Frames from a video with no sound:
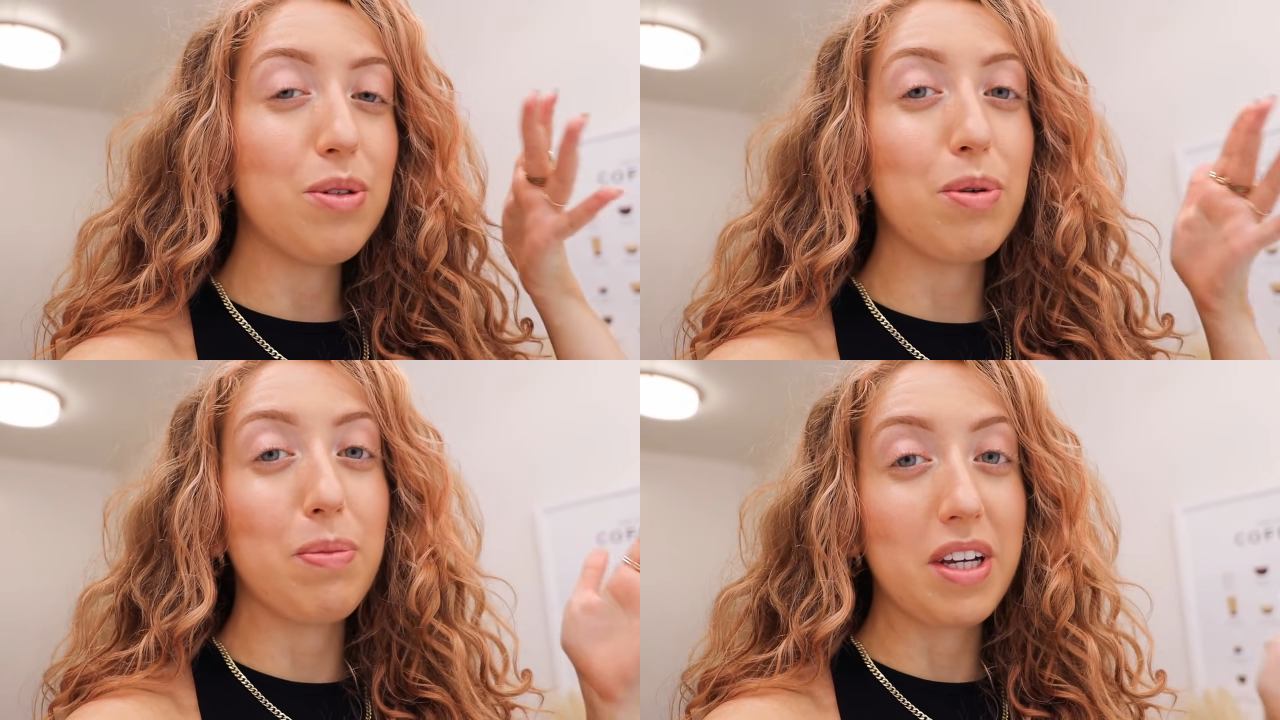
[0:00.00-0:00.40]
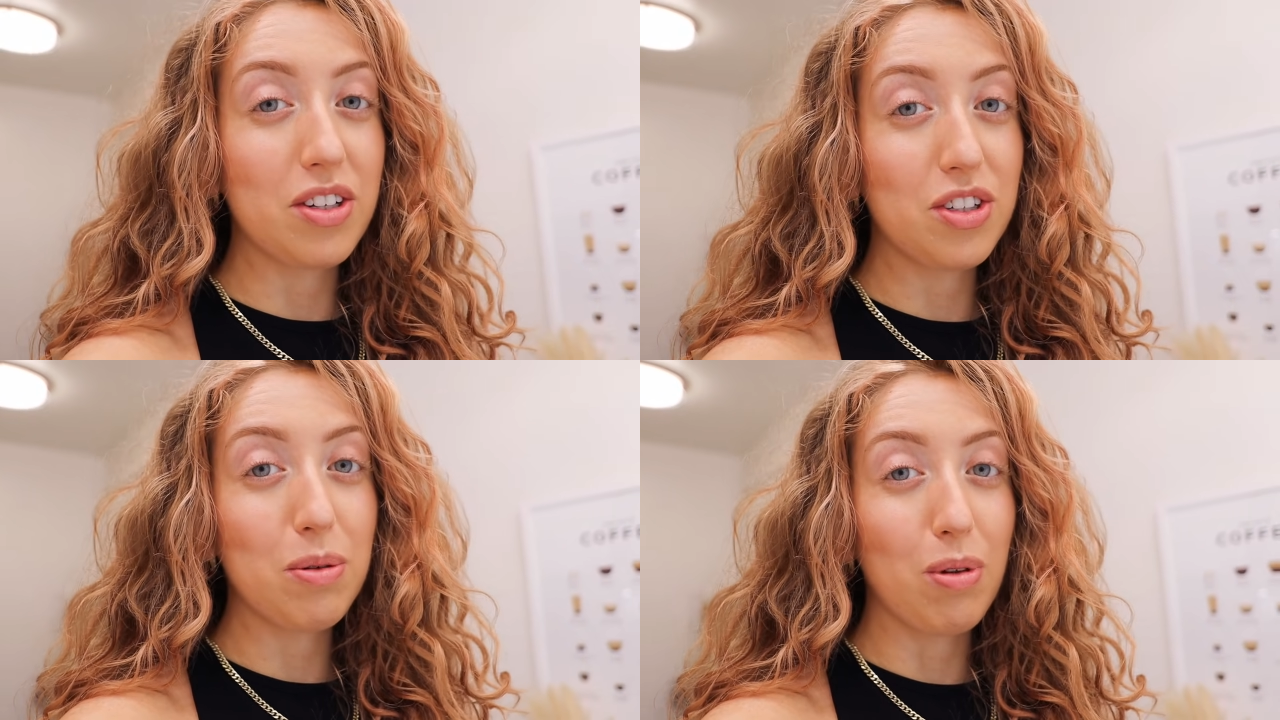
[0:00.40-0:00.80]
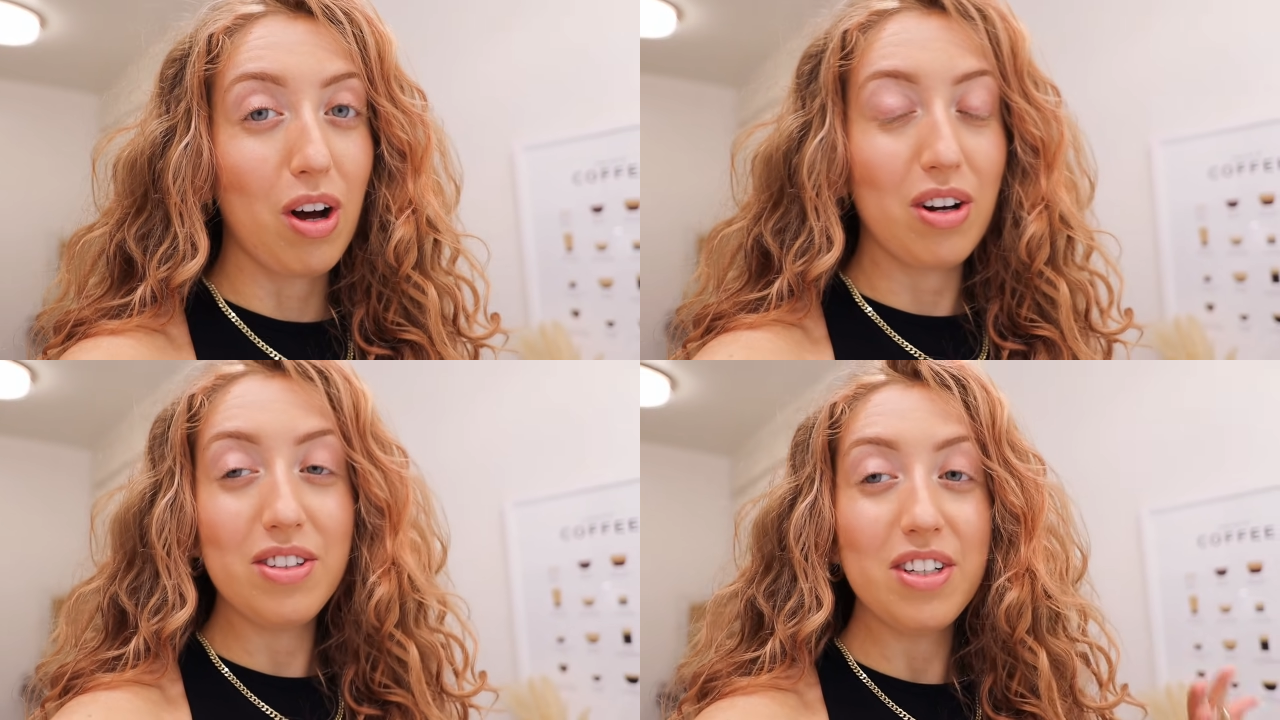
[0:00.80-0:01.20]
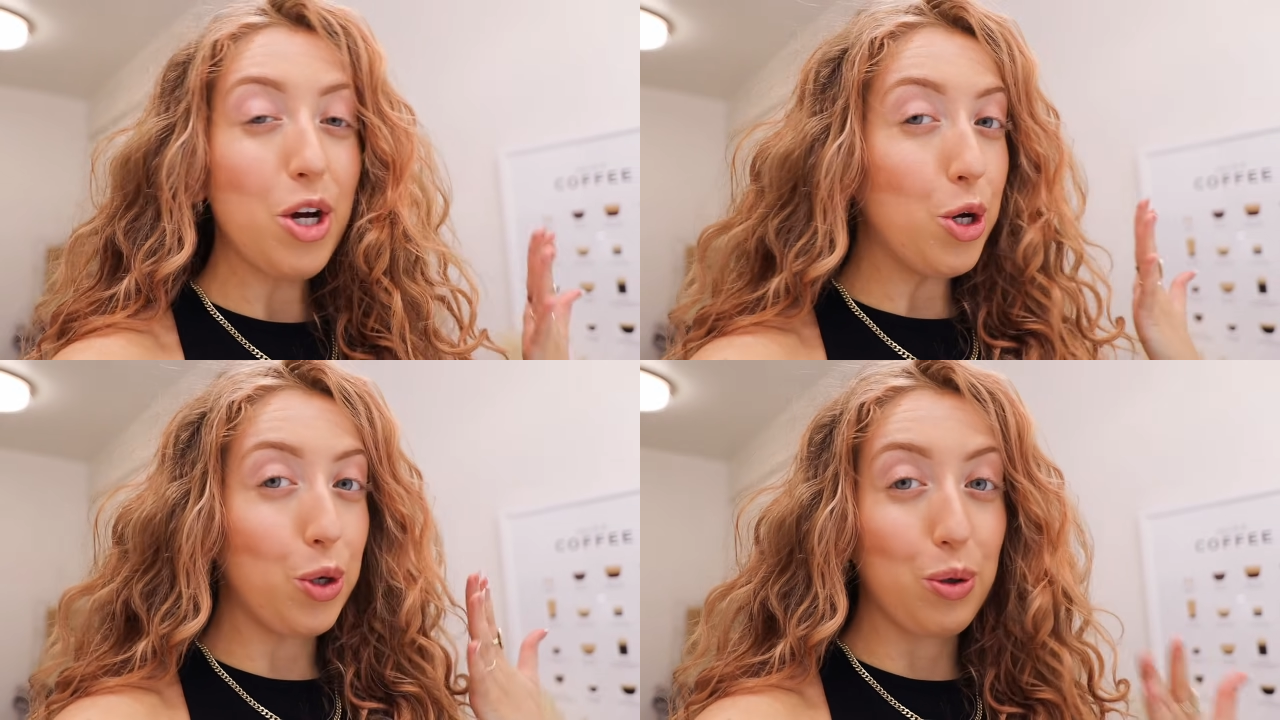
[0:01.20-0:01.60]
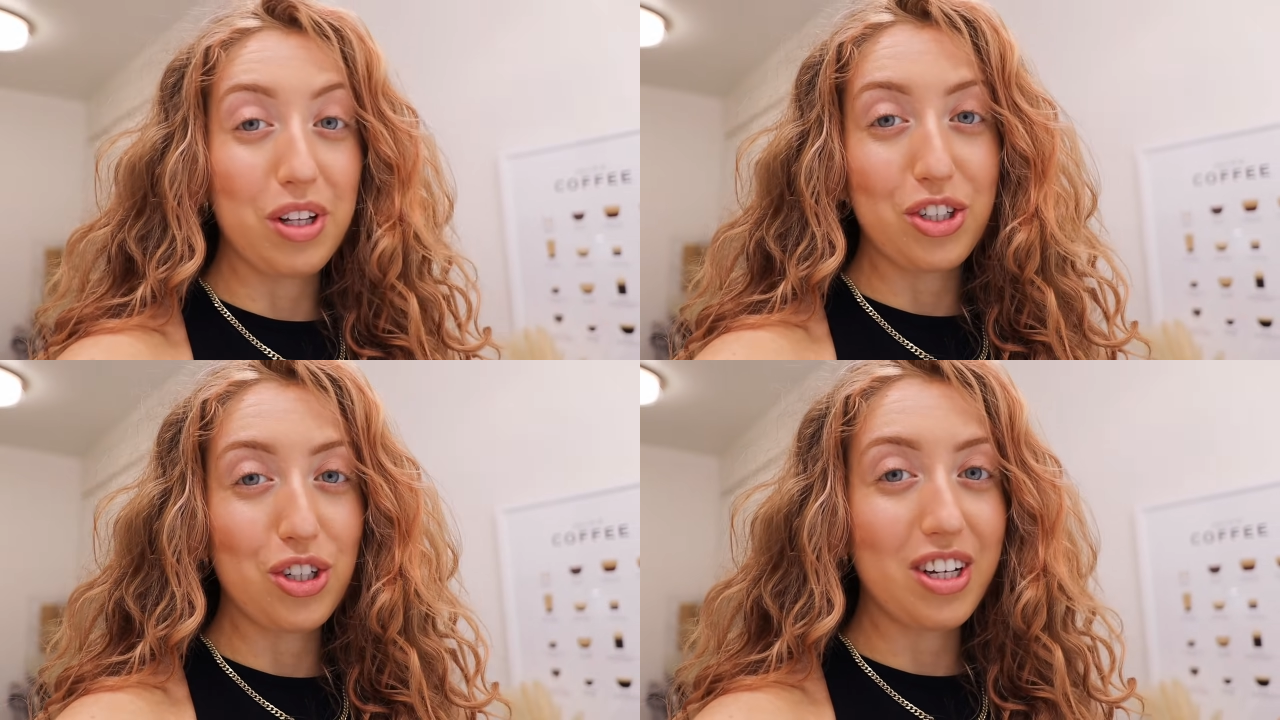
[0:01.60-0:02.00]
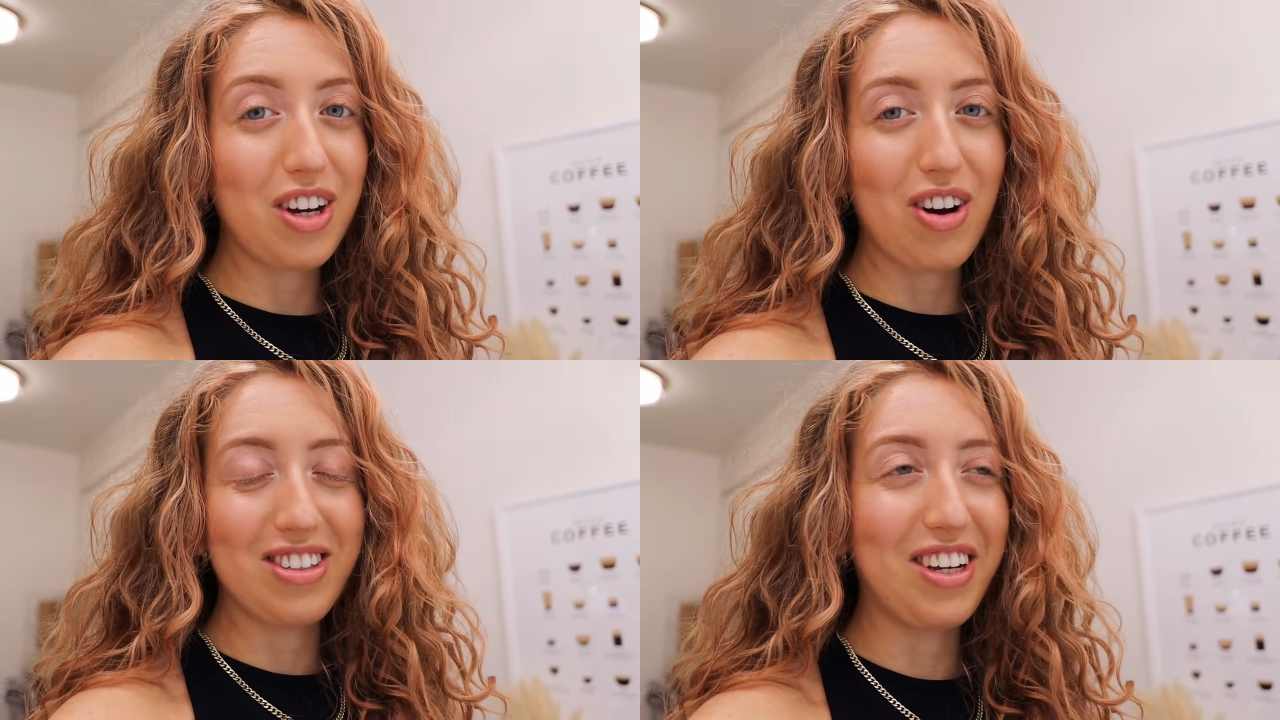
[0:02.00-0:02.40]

but because they're blonde, you literally can't